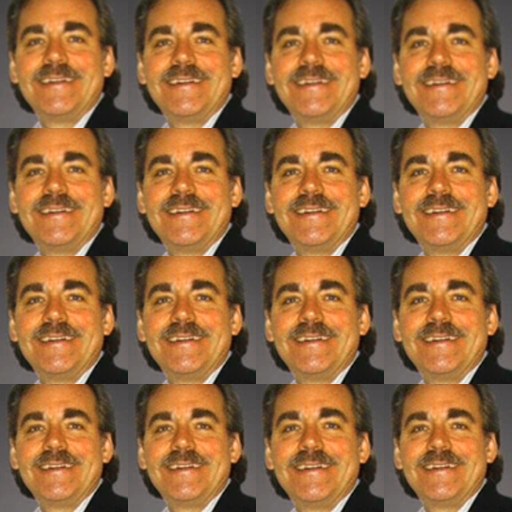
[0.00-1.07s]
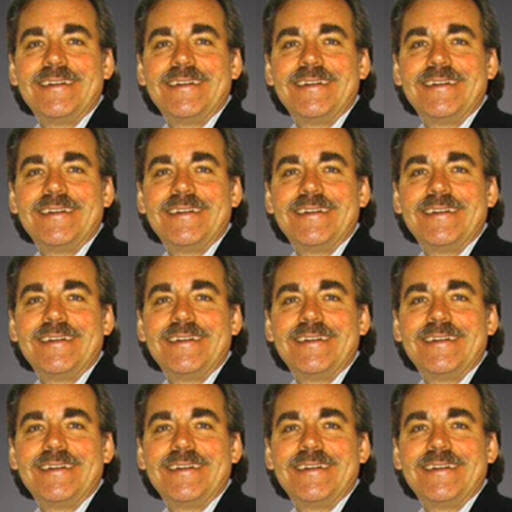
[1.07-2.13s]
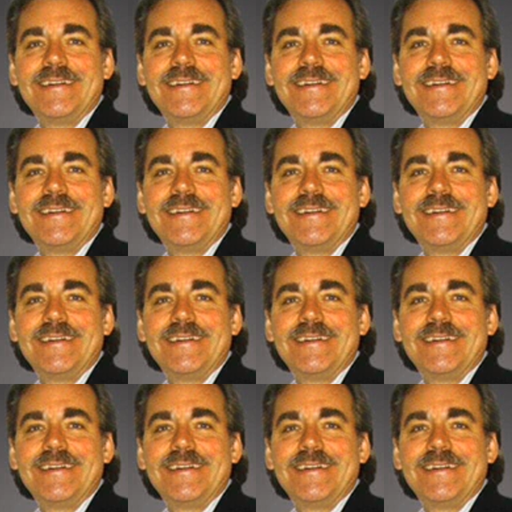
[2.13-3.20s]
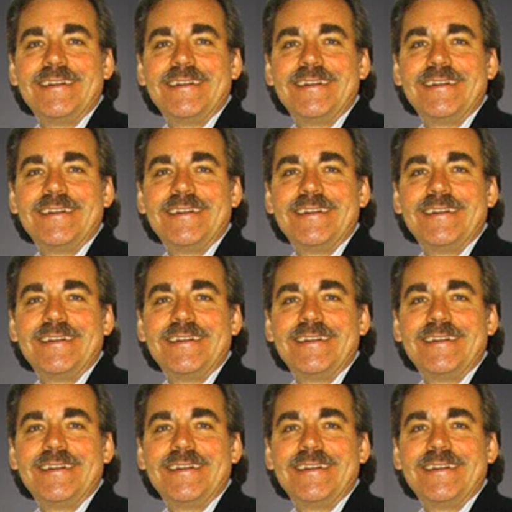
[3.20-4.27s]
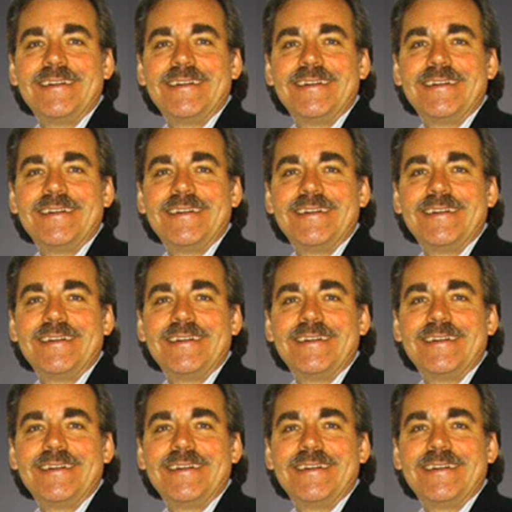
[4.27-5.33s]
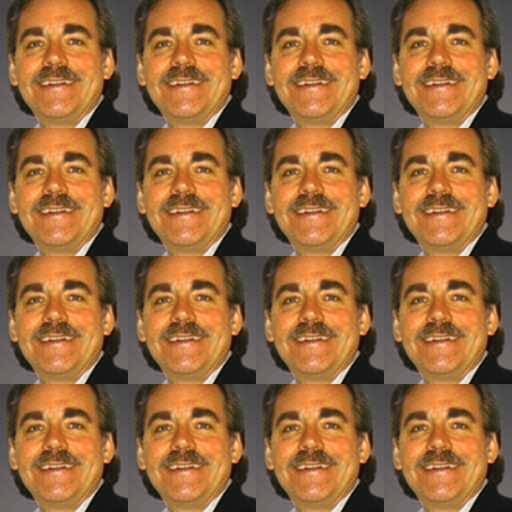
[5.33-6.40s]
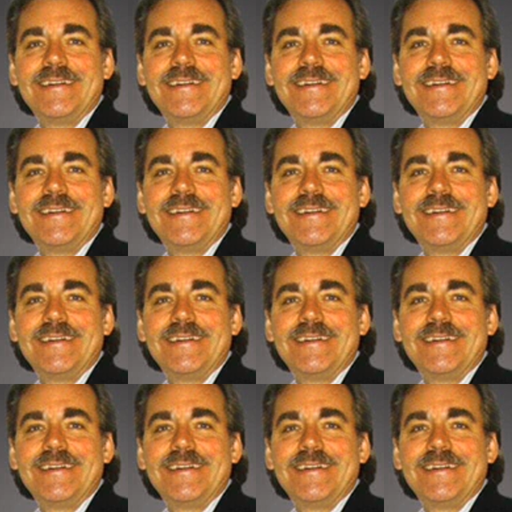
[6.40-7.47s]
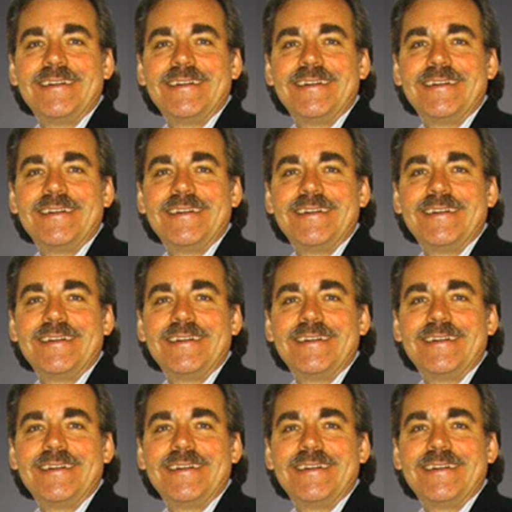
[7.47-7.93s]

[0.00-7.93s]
[no speech]